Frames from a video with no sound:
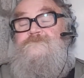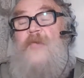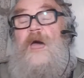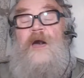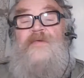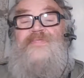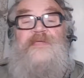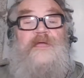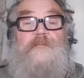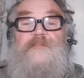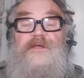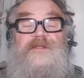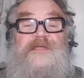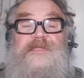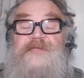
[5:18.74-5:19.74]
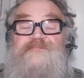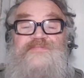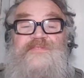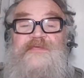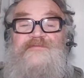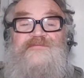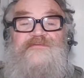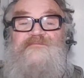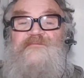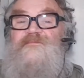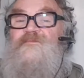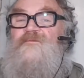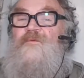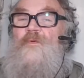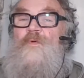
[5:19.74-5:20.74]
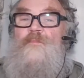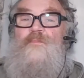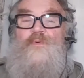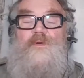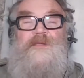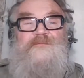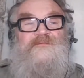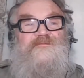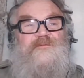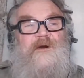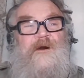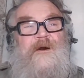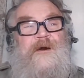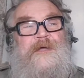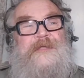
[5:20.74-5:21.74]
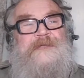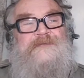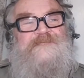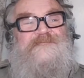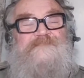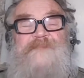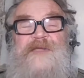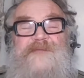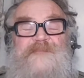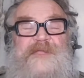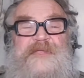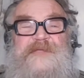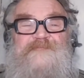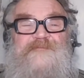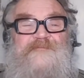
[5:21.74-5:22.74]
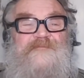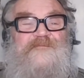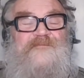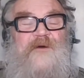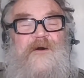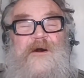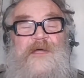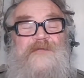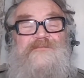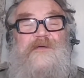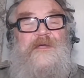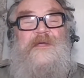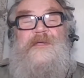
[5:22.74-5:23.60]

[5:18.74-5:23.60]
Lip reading: I think I'm going to give this 4.5, maybe even 5.